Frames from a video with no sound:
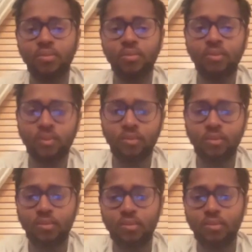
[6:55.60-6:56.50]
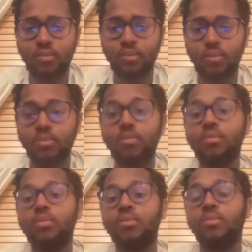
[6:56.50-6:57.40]

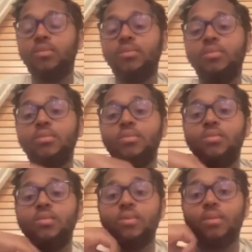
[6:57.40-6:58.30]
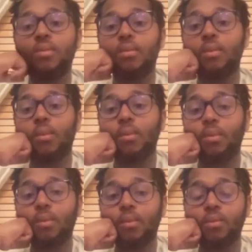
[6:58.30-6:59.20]

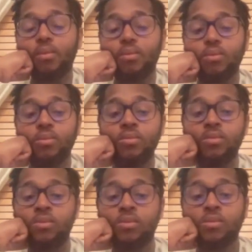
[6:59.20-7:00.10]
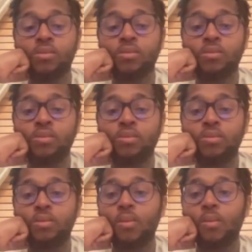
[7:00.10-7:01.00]
(silent)